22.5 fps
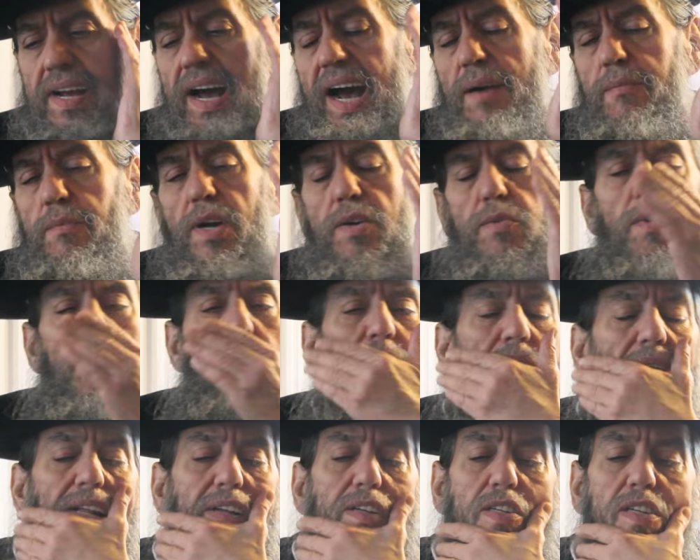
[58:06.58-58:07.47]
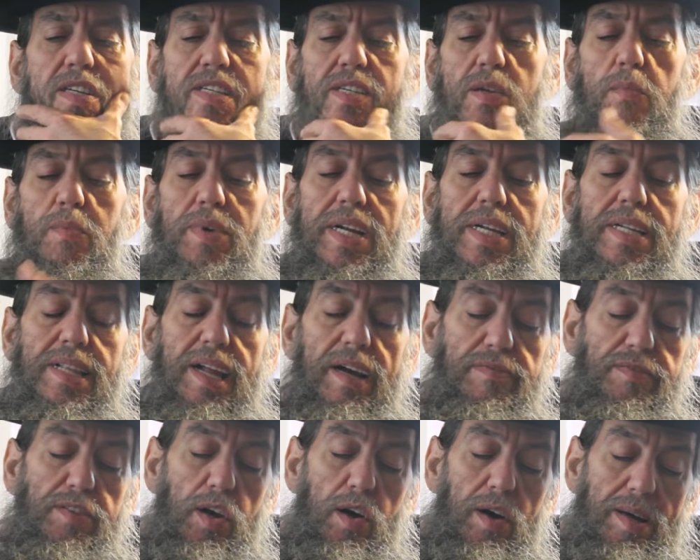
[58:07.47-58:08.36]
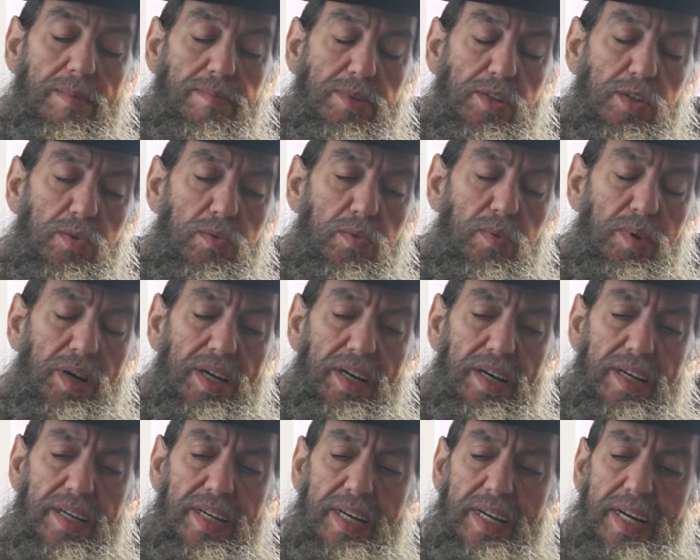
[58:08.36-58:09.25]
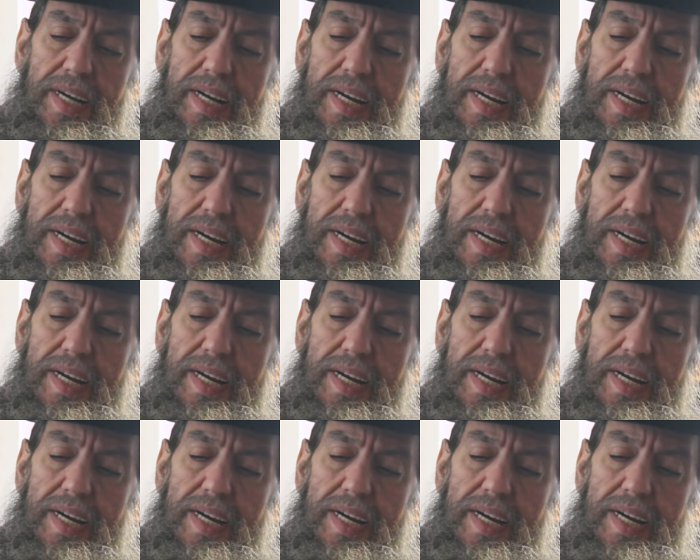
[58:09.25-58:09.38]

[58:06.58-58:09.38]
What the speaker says: I want to apologize that we didn't have time to